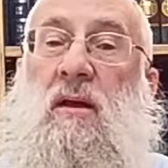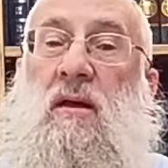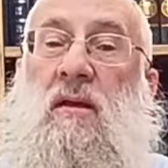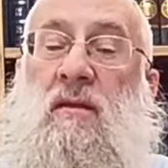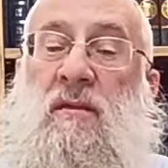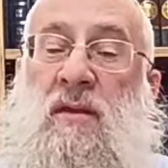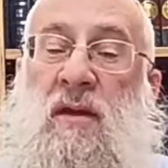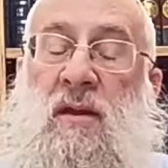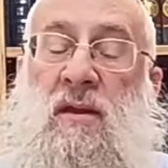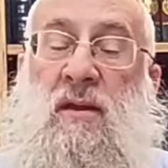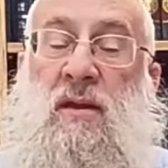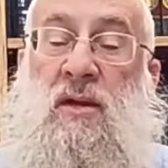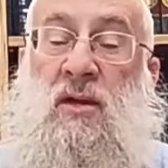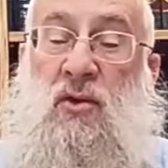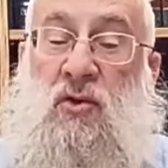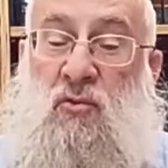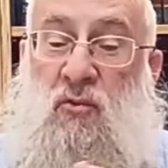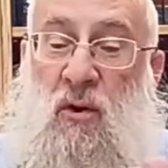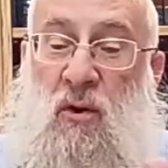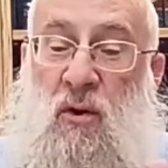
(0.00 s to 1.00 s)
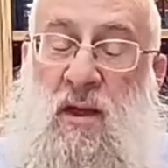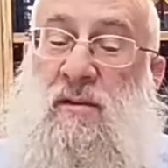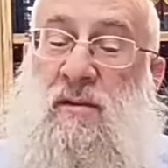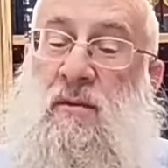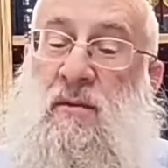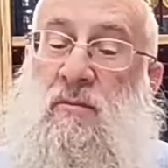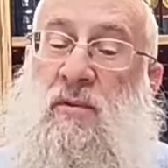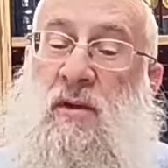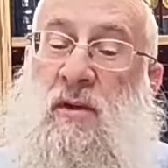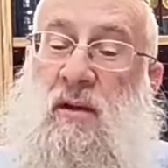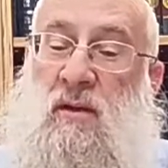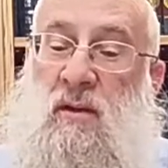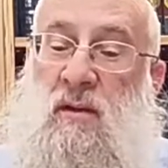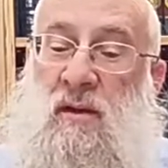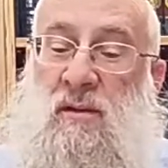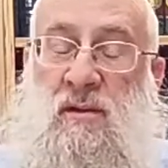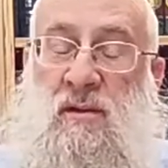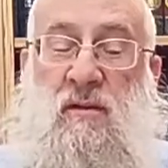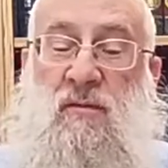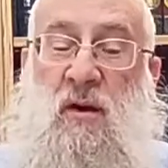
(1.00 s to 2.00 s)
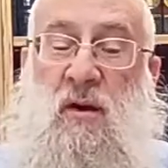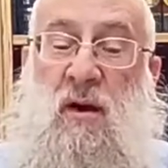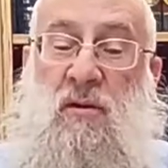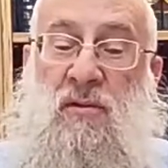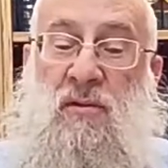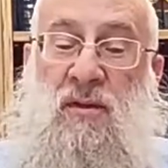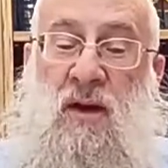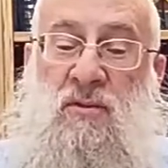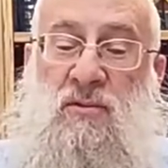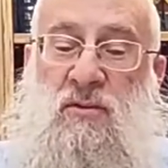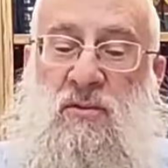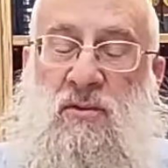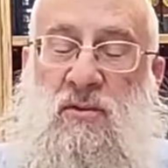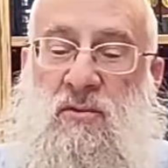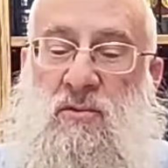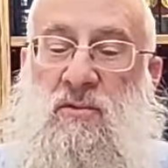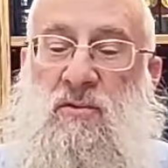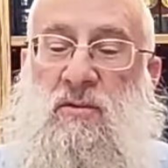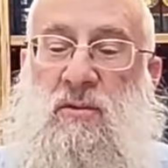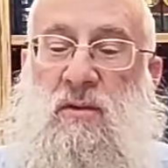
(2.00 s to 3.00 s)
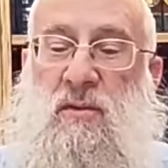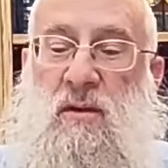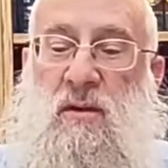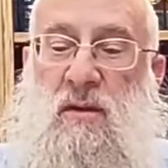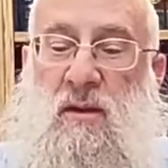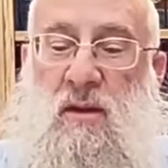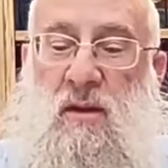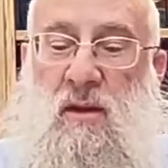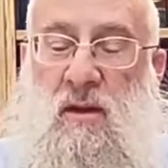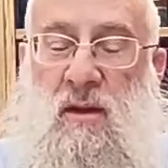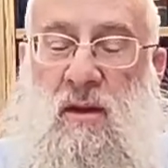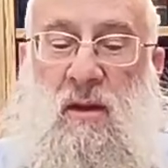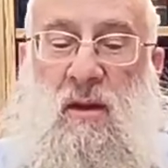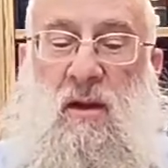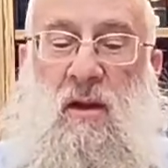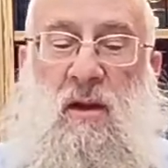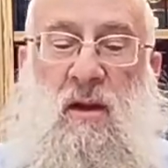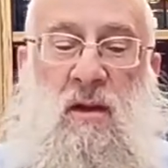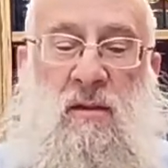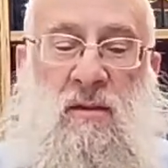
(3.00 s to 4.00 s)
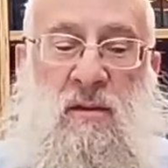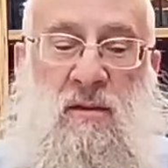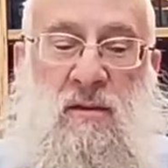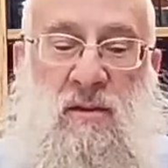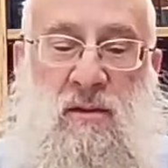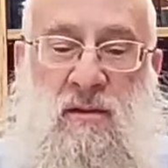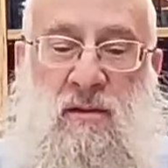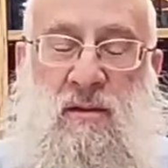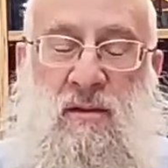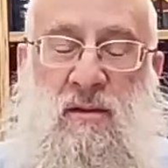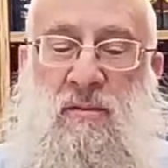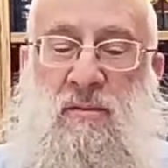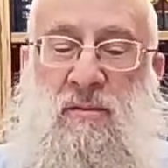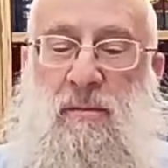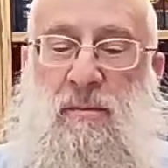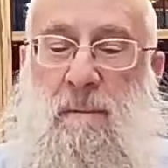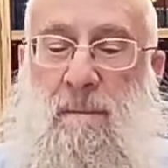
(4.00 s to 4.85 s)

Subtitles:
then each one has to bring. Let's say if 100,000 Jews did this sin,